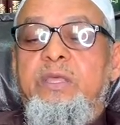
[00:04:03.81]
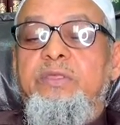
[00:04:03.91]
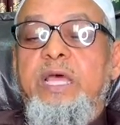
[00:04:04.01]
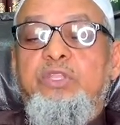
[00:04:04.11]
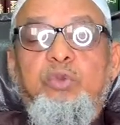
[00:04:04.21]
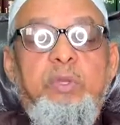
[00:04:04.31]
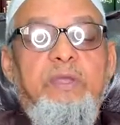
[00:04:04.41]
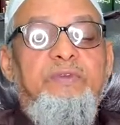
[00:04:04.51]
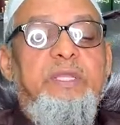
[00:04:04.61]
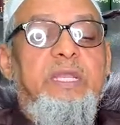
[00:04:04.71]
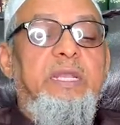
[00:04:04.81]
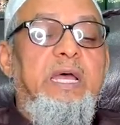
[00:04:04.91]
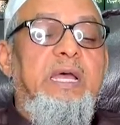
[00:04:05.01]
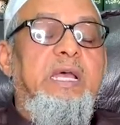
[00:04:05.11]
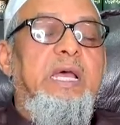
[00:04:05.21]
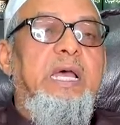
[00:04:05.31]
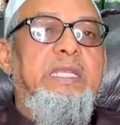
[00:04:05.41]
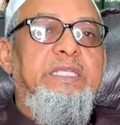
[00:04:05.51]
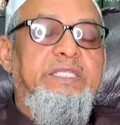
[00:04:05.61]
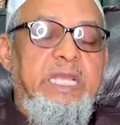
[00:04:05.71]
That you believe in Allah
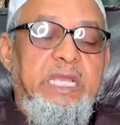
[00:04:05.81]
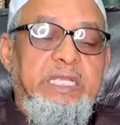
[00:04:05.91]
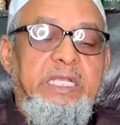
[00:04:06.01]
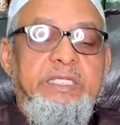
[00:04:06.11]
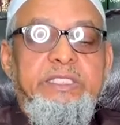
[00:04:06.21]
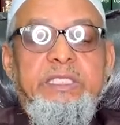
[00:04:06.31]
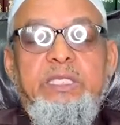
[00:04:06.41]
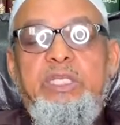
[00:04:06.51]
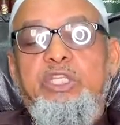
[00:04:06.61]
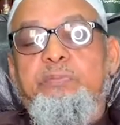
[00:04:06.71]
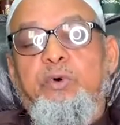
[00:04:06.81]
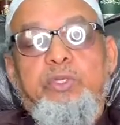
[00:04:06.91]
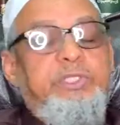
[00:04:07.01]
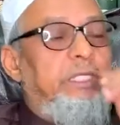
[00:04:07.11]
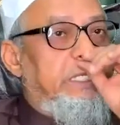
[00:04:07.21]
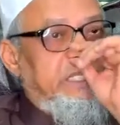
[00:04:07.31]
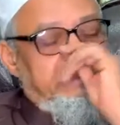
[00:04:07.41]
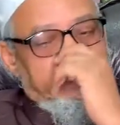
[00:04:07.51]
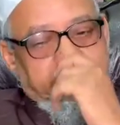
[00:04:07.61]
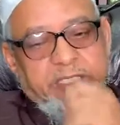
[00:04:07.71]
and His angels, His books, His
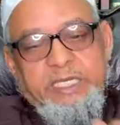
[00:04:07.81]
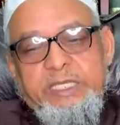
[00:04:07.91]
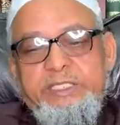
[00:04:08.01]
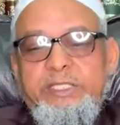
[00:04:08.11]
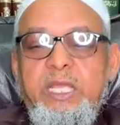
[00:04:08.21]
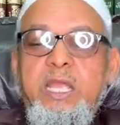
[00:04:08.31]
messengers,